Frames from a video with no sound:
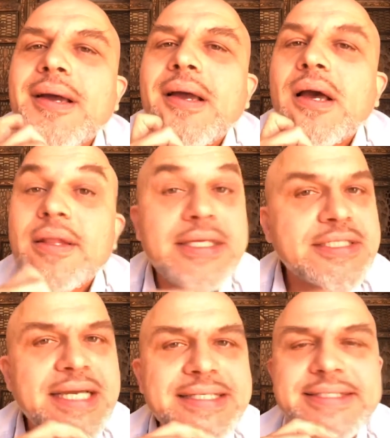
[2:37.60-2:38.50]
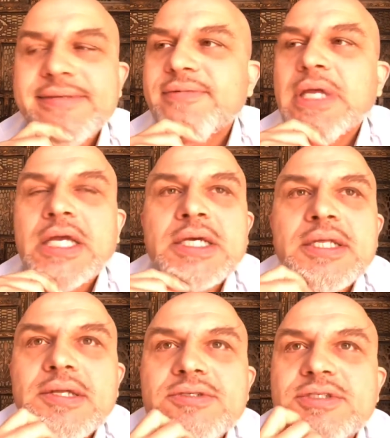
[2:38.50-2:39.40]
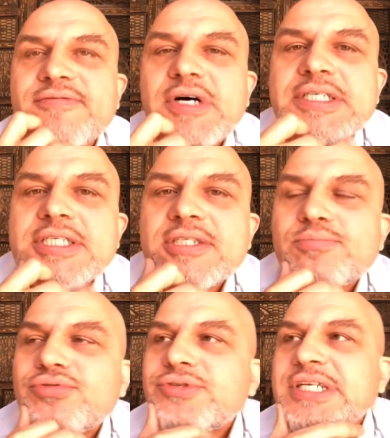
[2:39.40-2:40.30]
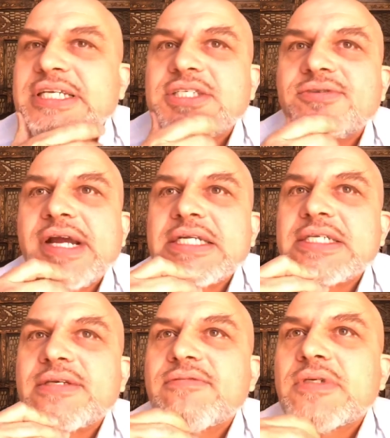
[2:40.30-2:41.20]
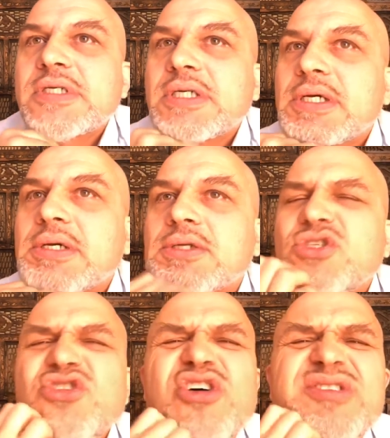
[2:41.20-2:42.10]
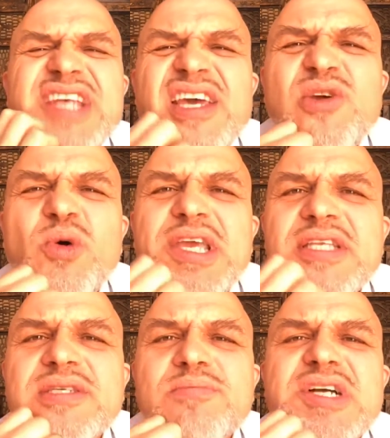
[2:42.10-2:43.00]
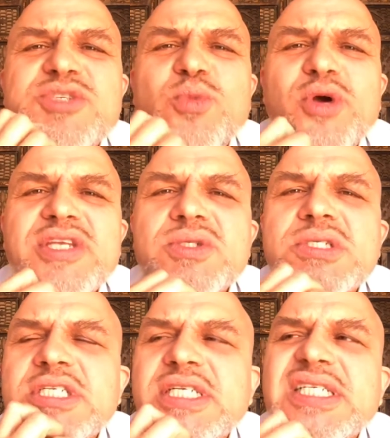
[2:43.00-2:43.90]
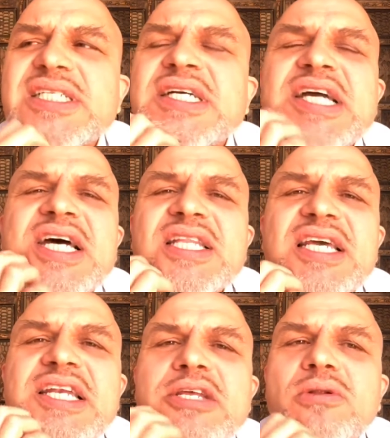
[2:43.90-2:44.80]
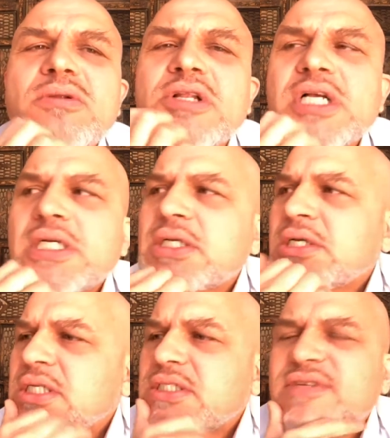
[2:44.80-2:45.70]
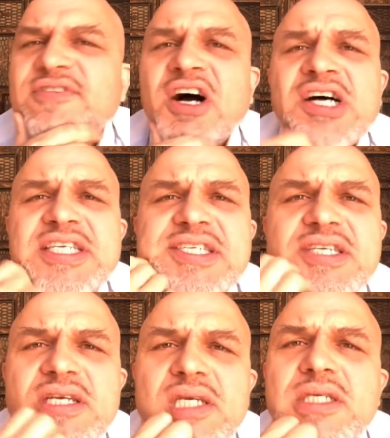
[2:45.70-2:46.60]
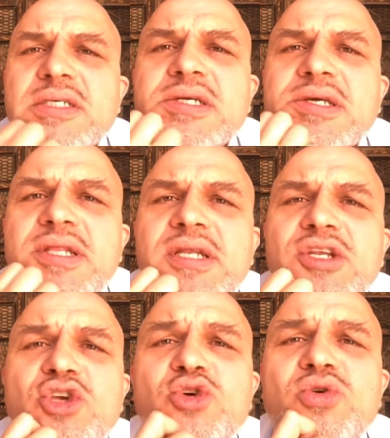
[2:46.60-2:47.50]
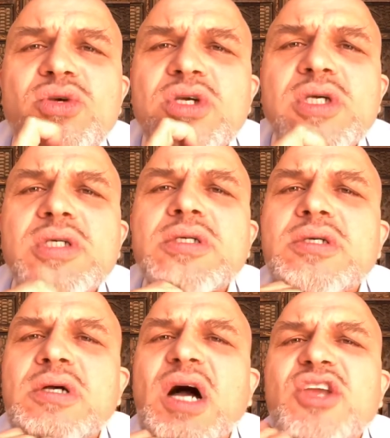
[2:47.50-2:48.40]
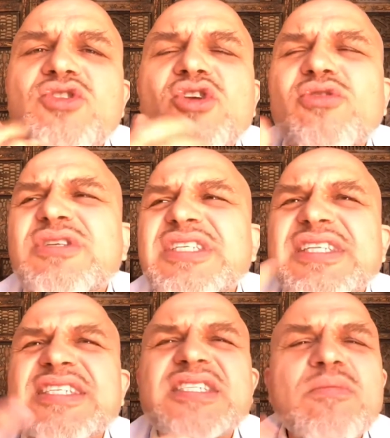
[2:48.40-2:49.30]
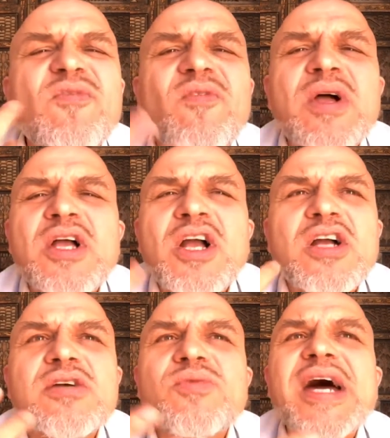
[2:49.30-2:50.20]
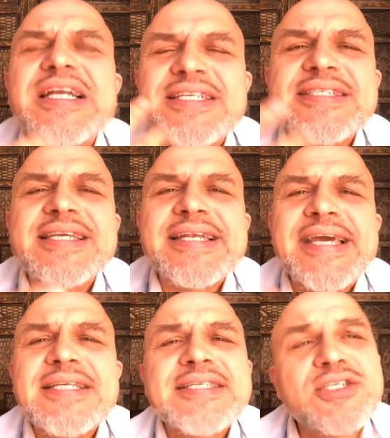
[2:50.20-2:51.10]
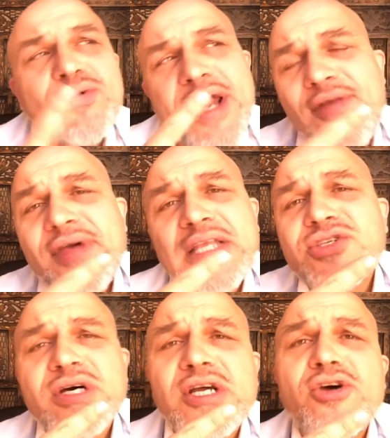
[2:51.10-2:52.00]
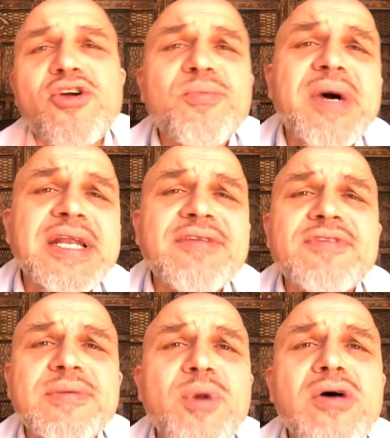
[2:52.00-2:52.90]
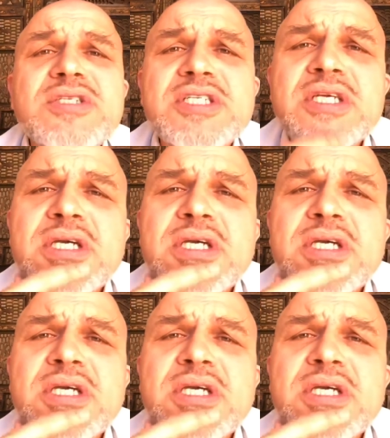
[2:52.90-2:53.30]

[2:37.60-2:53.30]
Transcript: And these days, those devices are pretty interactive. Do you notice how your kids are much more interested in their little device than you? Are you noticing there's some great disconnect as you're out there trying to earn money for the boss?